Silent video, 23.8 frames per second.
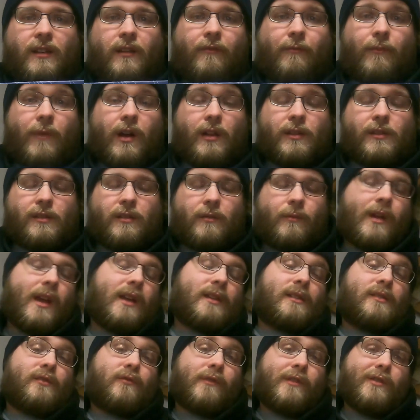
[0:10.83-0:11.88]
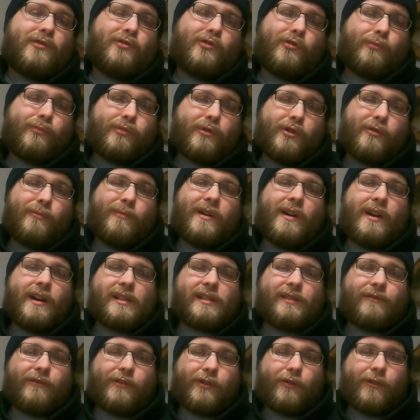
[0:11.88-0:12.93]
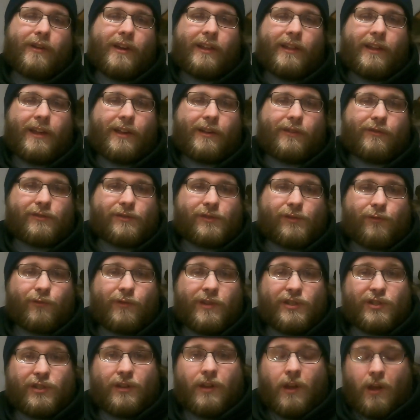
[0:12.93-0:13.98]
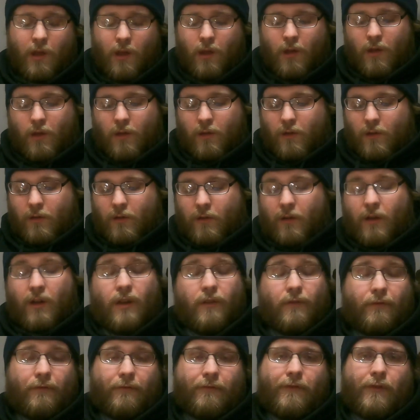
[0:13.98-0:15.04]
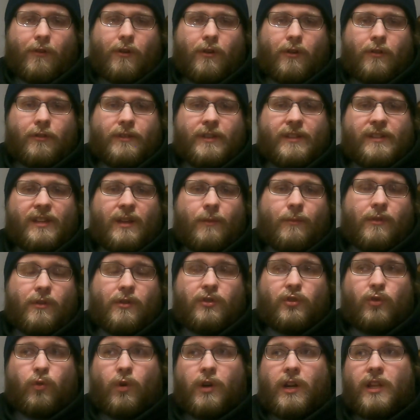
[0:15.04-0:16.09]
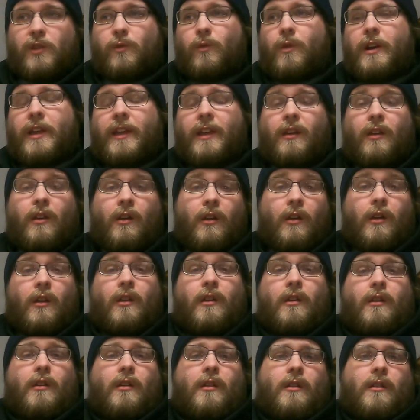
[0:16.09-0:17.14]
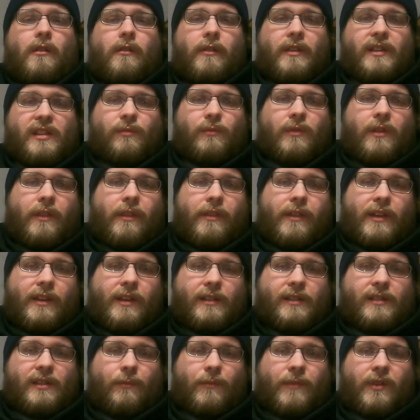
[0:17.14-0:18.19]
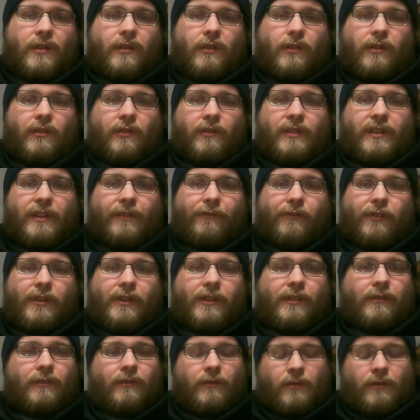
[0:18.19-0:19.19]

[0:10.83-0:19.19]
of MonsterBass's regional pro box for the Great Lakes region for December 2020. This month they did something a little different.